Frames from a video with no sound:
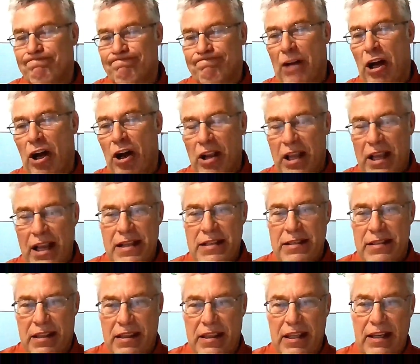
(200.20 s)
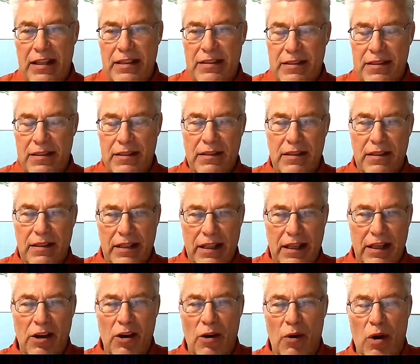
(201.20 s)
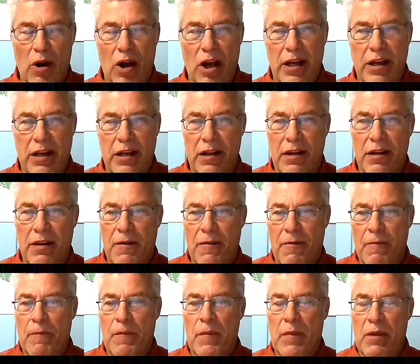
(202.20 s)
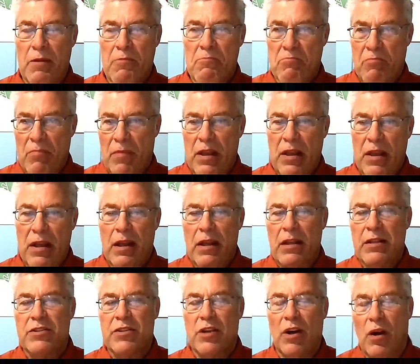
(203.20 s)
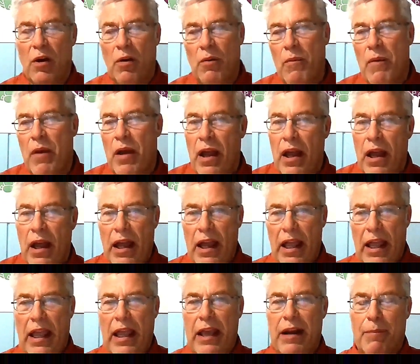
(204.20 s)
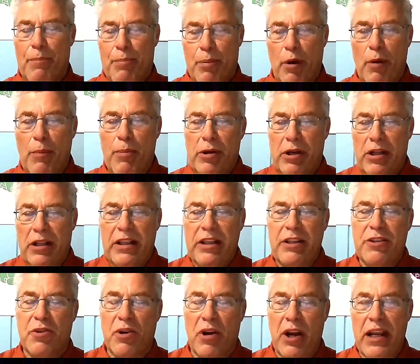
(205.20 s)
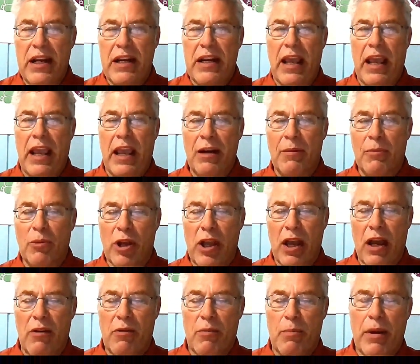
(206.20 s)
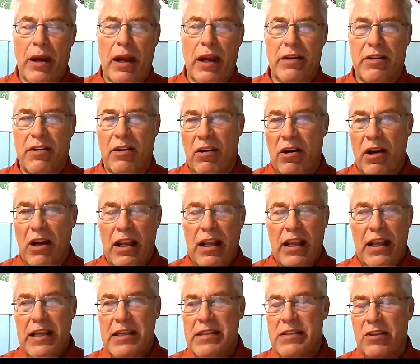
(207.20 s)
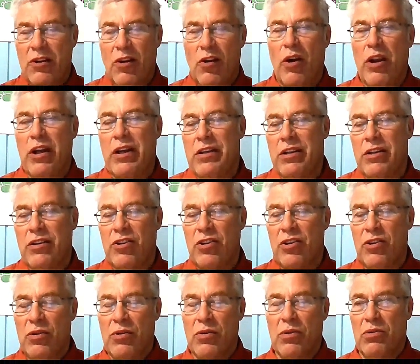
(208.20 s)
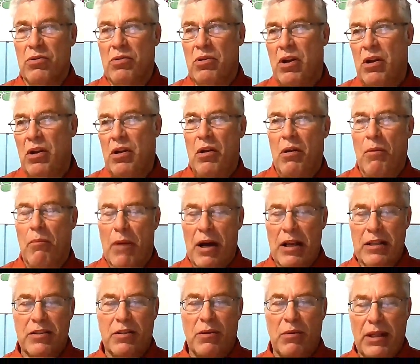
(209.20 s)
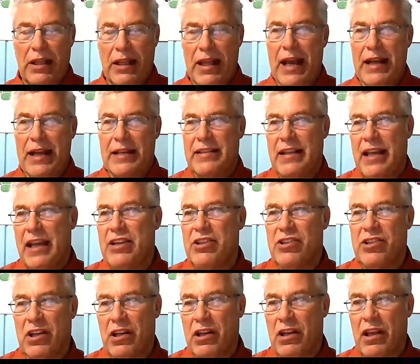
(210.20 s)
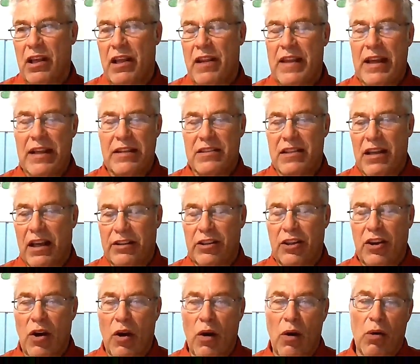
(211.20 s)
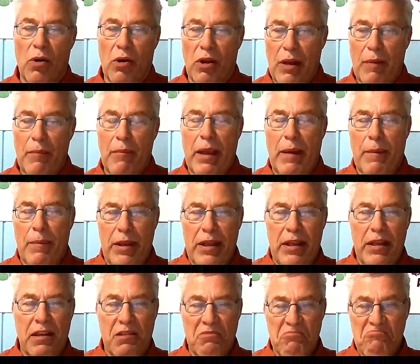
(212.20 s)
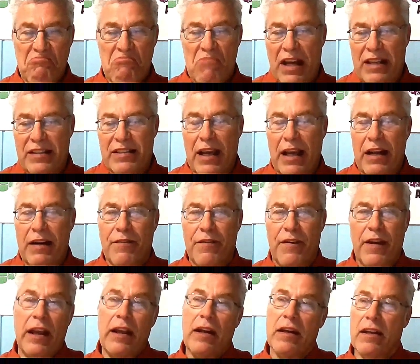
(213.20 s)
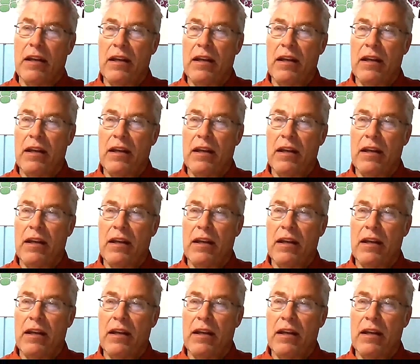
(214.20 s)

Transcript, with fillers: All kinds of things that go on. So, an appropriately trained animal chiropractor isn't going to do muscle relaxation. That's not the goal. It may be a side effect,